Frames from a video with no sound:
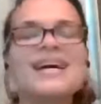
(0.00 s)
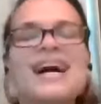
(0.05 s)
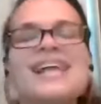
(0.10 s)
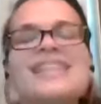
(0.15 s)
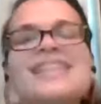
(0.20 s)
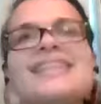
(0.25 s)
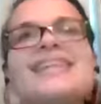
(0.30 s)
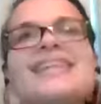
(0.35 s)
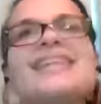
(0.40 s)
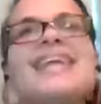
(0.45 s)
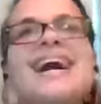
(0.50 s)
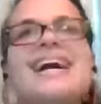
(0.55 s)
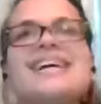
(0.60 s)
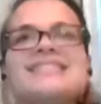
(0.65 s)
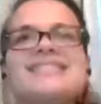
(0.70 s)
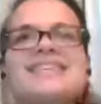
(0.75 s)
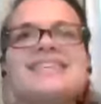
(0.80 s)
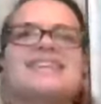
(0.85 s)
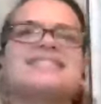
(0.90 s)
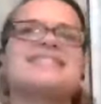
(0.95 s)
and then the
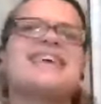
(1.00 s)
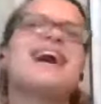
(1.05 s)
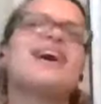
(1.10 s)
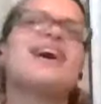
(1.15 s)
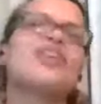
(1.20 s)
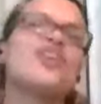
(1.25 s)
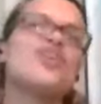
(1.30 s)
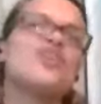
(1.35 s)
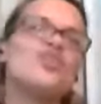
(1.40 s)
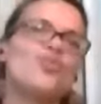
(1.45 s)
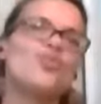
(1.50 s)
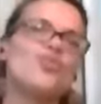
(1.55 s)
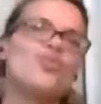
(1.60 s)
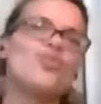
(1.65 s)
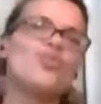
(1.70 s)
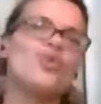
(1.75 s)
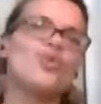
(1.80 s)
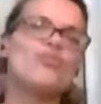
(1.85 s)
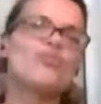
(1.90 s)
last thing is how do you